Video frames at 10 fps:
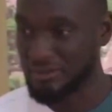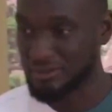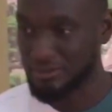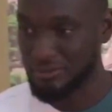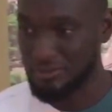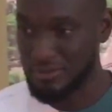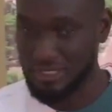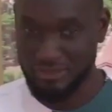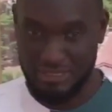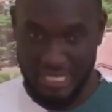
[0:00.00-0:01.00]
to
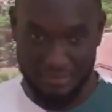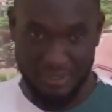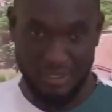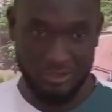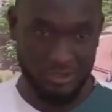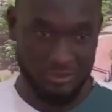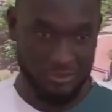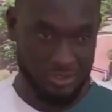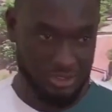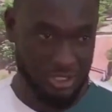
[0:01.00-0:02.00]
countries like Belgium,
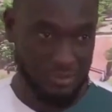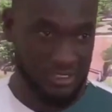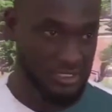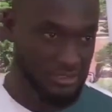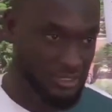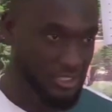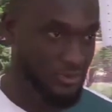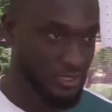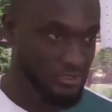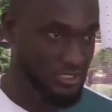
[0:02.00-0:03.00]
to Germany, to the
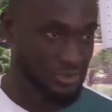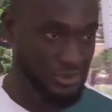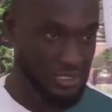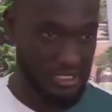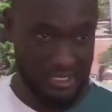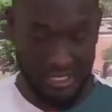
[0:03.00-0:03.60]
US, to the UK.